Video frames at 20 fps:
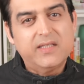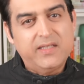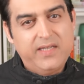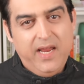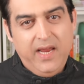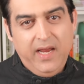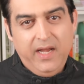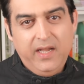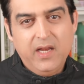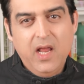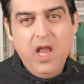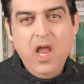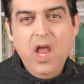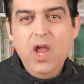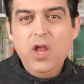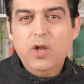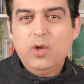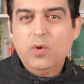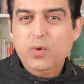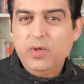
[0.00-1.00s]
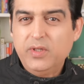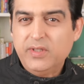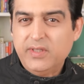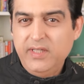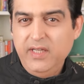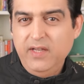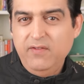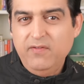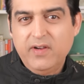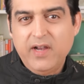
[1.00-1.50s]
state to
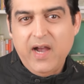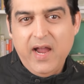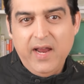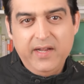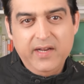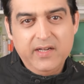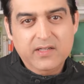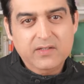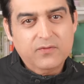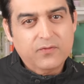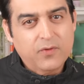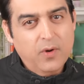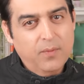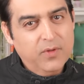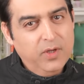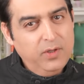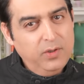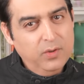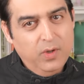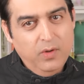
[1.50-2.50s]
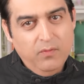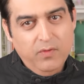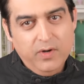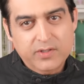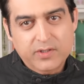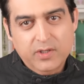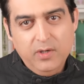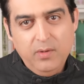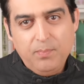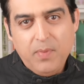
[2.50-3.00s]
receive guidance from the
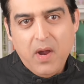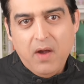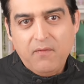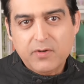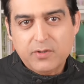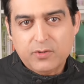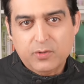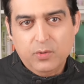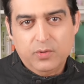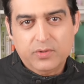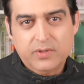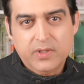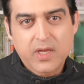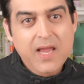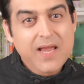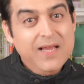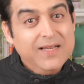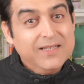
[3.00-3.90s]
universal power source.